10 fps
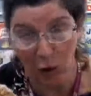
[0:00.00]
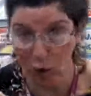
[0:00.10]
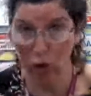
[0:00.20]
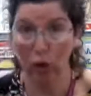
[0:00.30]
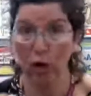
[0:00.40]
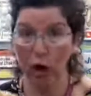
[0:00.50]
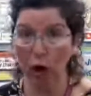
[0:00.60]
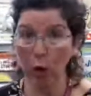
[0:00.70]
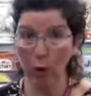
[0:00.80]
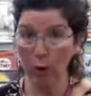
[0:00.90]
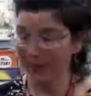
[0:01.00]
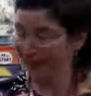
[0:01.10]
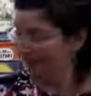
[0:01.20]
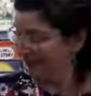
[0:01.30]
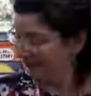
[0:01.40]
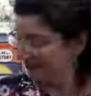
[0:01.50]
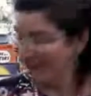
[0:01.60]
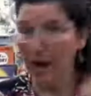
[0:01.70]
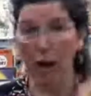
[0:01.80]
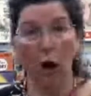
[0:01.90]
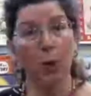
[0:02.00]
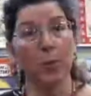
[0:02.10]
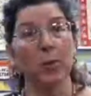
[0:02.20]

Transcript: song to you. I hope